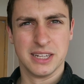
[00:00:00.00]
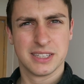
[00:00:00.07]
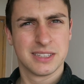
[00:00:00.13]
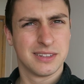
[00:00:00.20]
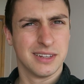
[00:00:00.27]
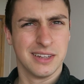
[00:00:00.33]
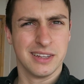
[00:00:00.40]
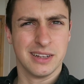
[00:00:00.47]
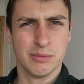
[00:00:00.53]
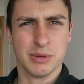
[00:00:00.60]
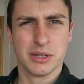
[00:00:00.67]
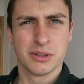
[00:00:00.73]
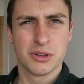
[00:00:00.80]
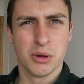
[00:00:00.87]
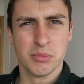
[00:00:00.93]
It's a little
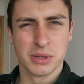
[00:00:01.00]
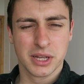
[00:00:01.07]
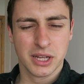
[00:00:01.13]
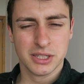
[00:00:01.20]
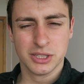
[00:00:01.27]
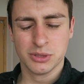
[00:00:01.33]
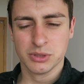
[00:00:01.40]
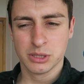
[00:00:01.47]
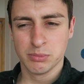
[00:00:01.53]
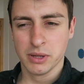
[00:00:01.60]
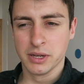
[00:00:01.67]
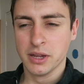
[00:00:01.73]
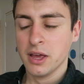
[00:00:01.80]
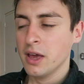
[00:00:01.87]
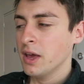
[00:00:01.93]
bit complicated to
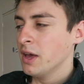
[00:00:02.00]
explain.